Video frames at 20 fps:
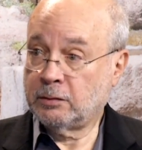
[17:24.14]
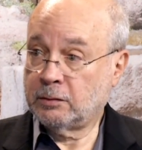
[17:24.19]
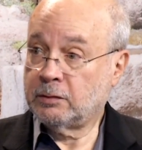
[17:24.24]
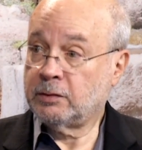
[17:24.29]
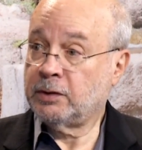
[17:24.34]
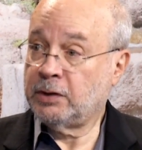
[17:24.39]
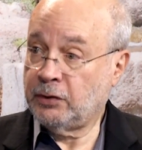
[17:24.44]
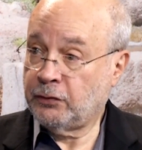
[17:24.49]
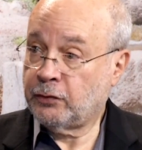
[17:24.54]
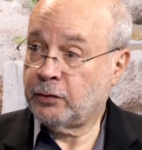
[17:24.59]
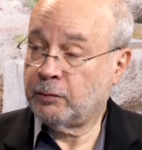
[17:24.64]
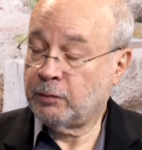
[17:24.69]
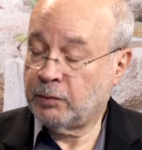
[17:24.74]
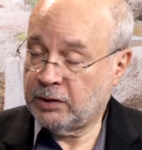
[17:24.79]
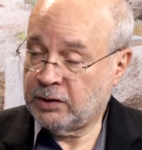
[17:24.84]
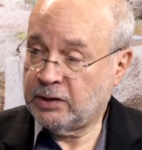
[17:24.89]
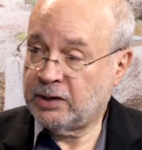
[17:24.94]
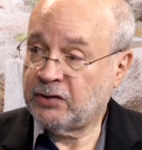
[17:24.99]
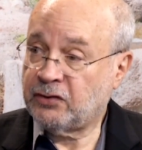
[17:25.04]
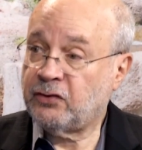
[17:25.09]

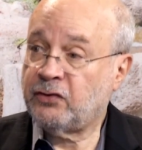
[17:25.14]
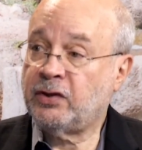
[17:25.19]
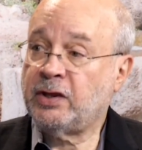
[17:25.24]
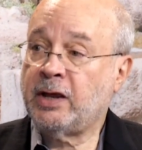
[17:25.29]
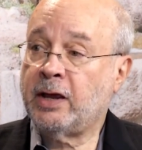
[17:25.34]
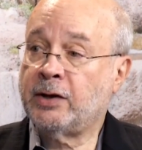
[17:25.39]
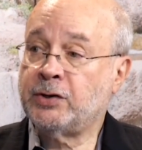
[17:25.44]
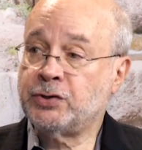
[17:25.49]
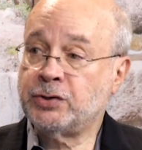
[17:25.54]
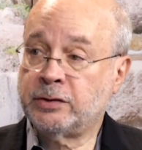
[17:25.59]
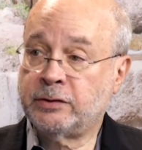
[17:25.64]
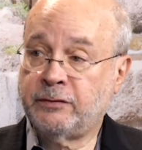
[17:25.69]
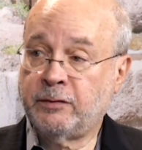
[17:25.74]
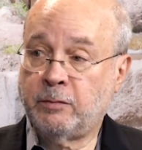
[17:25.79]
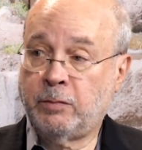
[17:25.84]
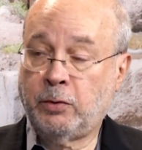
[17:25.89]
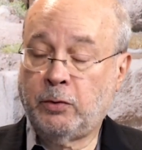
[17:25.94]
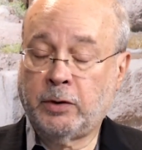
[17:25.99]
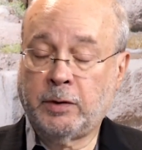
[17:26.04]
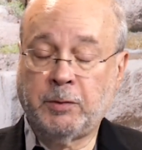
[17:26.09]
This is the engine of
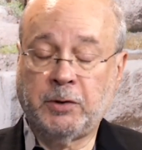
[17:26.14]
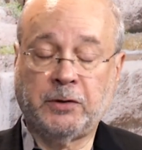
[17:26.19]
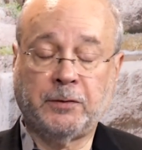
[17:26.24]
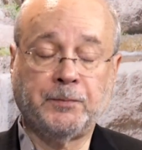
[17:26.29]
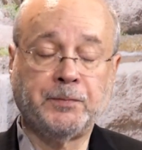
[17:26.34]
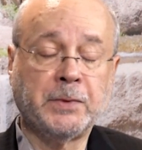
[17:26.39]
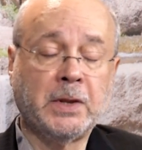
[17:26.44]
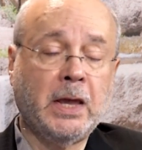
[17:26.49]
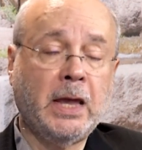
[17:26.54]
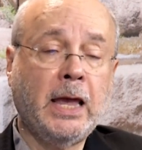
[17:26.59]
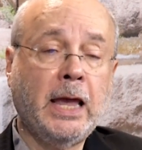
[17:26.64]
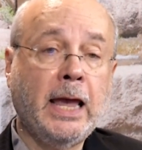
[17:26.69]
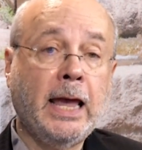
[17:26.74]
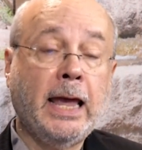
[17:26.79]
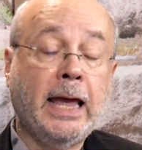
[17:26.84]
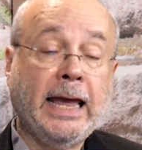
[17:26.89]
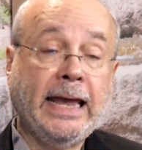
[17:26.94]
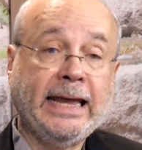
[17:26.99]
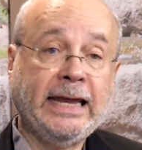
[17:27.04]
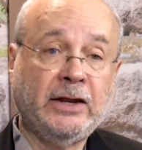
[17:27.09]
employment.
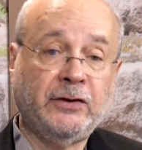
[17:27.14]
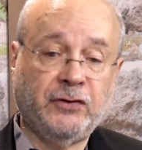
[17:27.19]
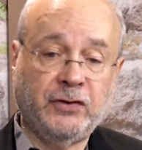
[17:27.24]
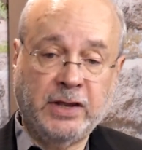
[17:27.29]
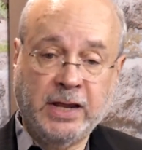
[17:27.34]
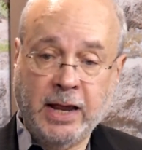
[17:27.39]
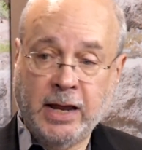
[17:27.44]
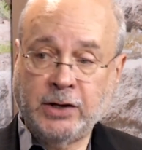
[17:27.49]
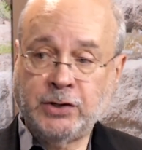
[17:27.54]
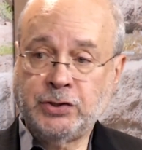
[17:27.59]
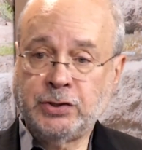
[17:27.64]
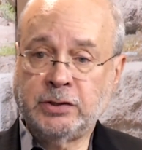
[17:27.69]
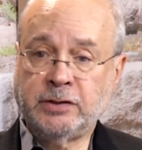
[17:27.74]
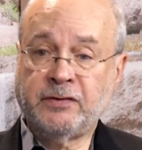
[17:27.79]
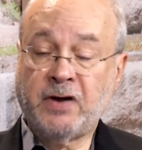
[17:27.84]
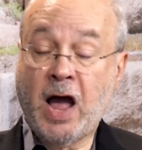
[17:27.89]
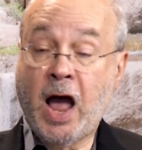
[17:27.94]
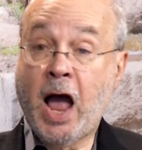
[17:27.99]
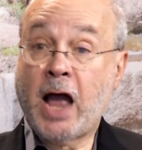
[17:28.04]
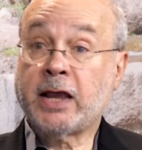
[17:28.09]
It's the engine of
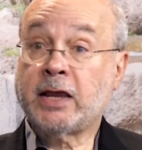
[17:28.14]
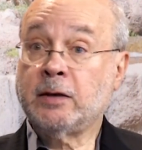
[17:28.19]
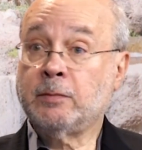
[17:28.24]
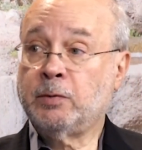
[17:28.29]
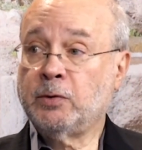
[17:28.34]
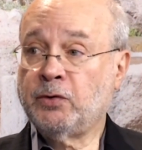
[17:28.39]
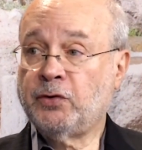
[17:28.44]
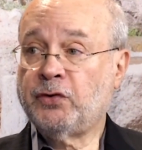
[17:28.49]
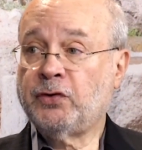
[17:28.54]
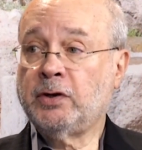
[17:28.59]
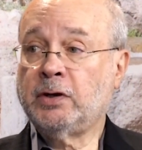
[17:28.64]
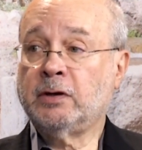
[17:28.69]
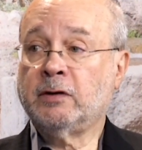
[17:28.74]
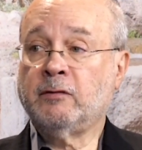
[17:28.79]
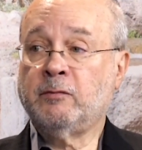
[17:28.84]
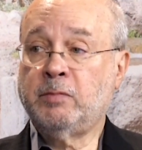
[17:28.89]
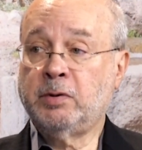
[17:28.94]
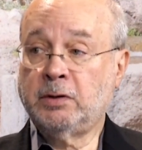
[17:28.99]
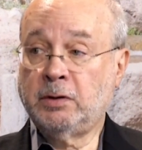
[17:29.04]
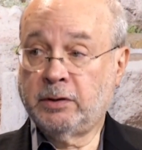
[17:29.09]
occupancy of
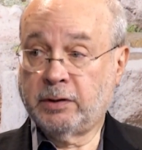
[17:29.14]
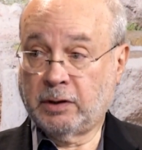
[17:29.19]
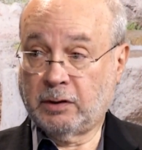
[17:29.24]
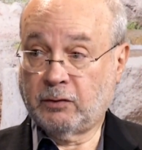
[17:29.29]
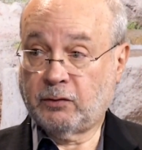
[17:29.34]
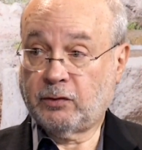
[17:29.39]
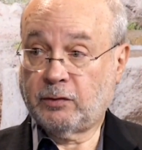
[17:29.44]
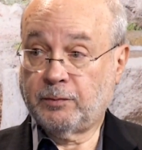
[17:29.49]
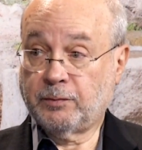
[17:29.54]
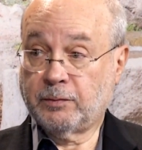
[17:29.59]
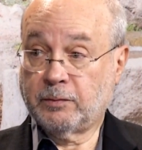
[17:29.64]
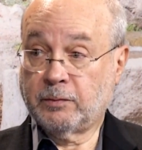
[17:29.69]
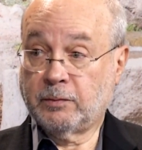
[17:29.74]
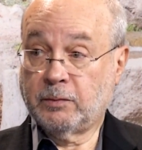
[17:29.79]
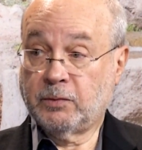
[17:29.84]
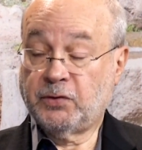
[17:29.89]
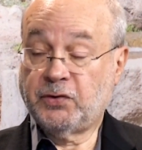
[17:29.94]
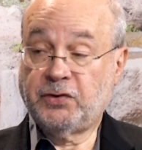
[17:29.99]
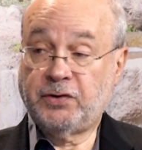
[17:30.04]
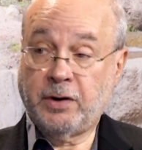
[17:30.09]
buildings.
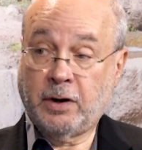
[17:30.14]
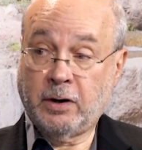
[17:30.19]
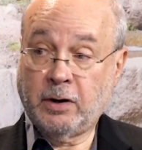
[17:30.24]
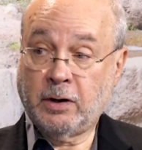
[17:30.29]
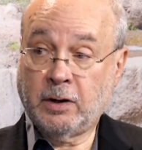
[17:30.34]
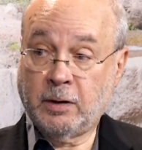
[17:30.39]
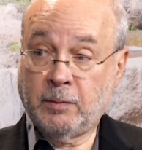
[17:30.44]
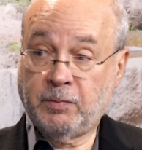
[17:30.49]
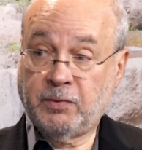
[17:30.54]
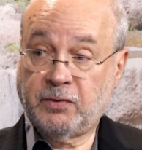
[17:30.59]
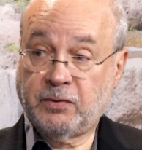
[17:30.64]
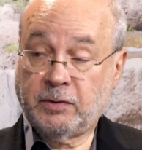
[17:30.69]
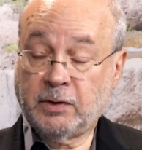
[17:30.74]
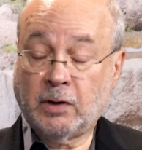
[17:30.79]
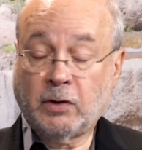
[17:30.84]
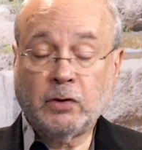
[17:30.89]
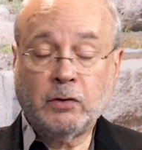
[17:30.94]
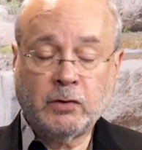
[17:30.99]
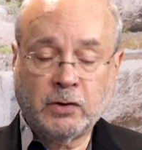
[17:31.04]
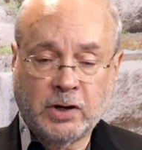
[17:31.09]
Startups,
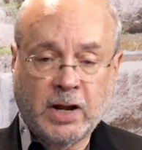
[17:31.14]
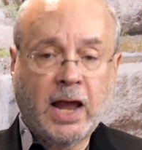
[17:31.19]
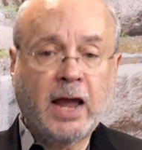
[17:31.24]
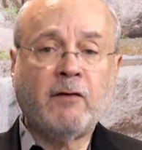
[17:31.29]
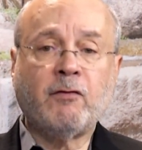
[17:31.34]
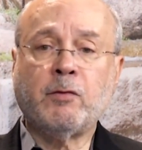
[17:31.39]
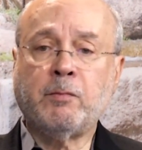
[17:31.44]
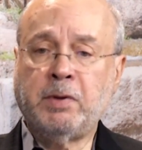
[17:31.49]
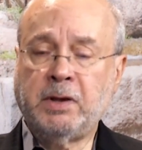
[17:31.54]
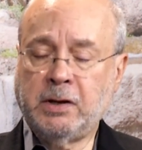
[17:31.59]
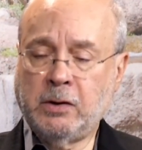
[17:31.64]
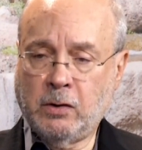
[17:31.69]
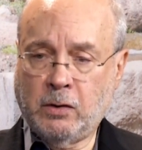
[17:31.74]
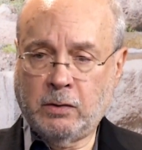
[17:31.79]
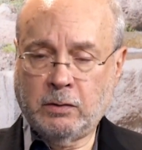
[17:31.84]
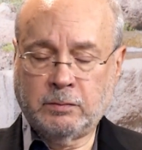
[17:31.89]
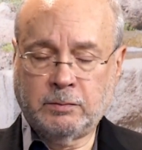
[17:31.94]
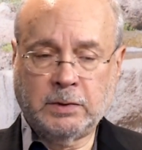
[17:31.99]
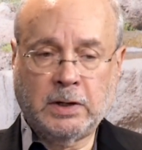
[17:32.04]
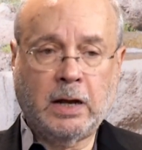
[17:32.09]
you're going to have the big
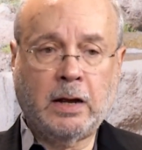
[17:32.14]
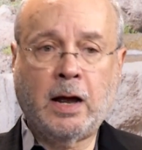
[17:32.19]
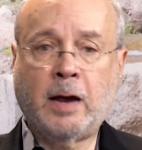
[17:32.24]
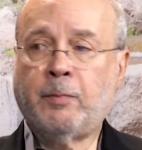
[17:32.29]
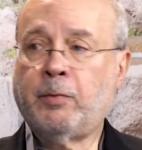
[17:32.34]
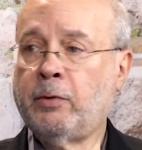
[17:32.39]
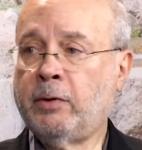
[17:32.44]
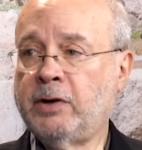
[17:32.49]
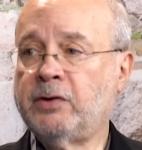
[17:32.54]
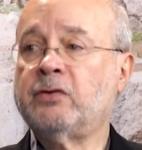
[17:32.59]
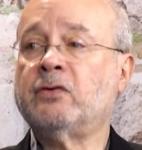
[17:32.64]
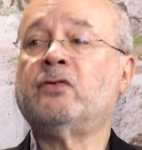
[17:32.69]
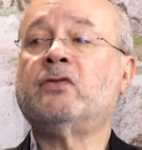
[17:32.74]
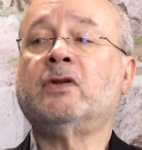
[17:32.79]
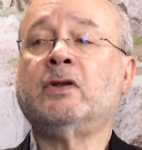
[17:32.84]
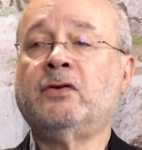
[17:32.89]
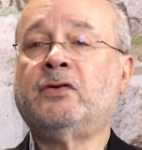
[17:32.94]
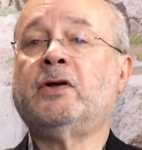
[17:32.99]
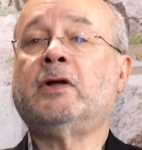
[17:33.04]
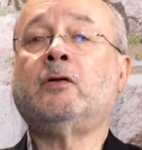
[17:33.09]
operations.
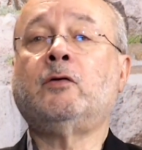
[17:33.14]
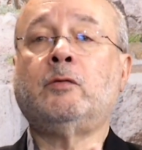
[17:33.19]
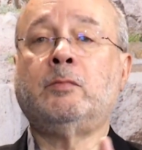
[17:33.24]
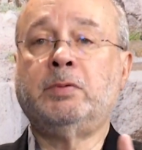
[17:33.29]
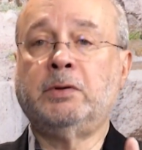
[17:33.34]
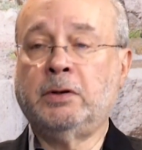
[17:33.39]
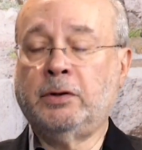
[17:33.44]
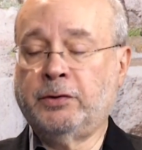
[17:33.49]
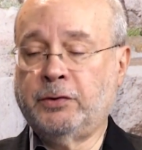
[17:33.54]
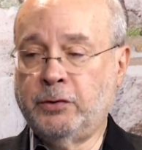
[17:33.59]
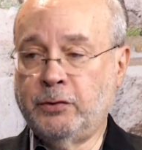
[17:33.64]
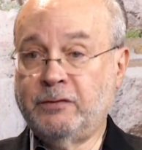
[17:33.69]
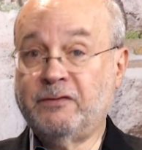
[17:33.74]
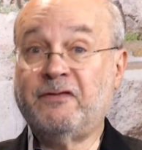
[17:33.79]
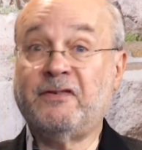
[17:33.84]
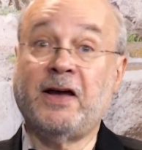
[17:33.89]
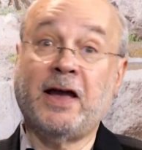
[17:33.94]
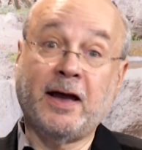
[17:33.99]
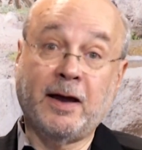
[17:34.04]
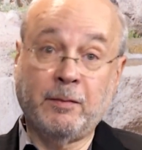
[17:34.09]
Intel will build a new
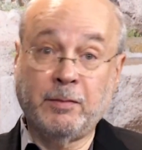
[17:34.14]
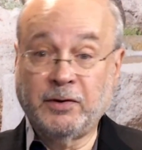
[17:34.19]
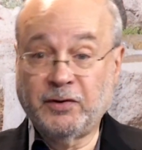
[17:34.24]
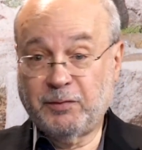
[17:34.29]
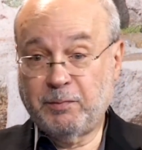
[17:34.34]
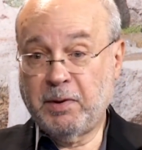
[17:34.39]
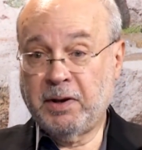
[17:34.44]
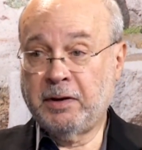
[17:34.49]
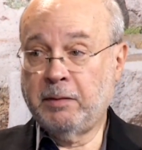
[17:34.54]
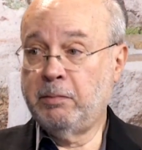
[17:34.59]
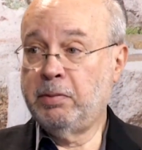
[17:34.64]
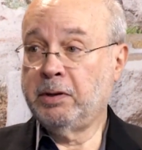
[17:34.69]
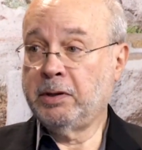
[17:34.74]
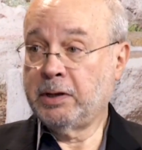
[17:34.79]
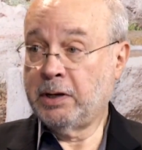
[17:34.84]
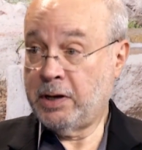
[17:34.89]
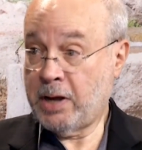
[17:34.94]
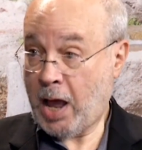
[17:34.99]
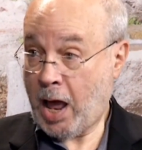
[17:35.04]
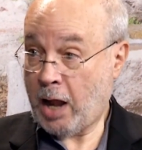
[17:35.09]
fab and spend $1
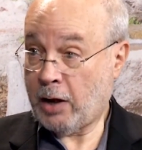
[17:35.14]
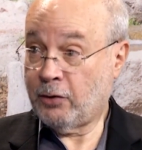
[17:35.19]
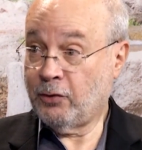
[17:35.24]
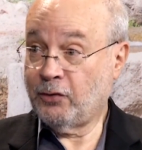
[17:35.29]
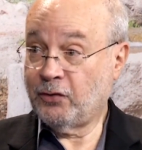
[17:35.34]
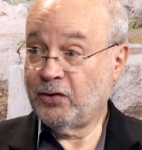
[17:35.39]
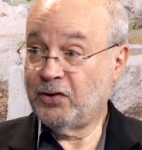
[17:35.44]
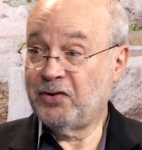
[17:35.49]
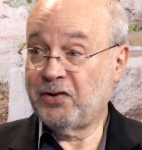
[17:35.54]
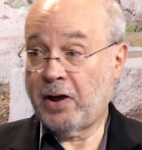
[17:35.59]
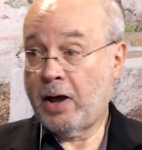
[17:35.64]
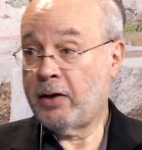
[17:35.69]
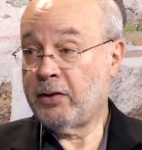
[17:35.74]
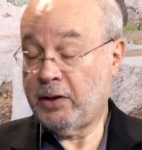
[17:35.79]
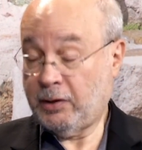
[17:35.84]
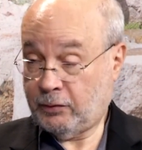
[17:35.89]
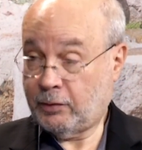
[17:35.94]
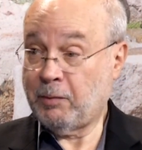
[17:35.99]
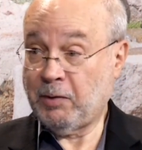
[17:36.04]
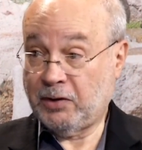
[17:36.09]
billion in town.
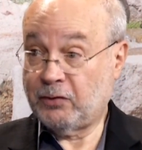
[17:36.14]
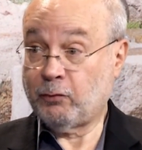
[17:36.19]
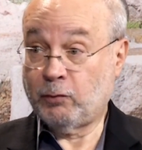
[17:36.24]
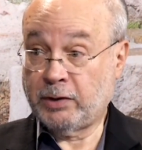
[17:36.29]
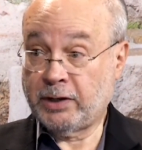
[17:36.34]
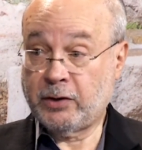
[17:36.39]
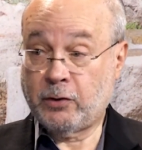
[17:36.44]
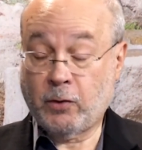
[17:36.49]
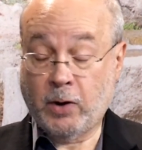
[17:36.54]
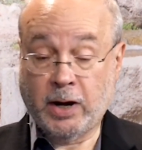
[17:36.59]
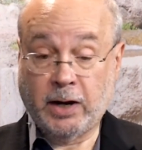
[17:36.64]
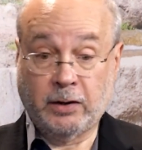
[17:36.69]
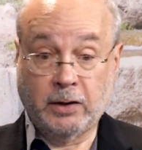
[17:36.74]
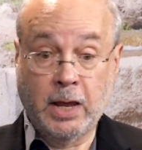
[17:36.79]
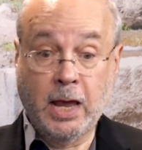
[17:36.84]
I mean, it's really great.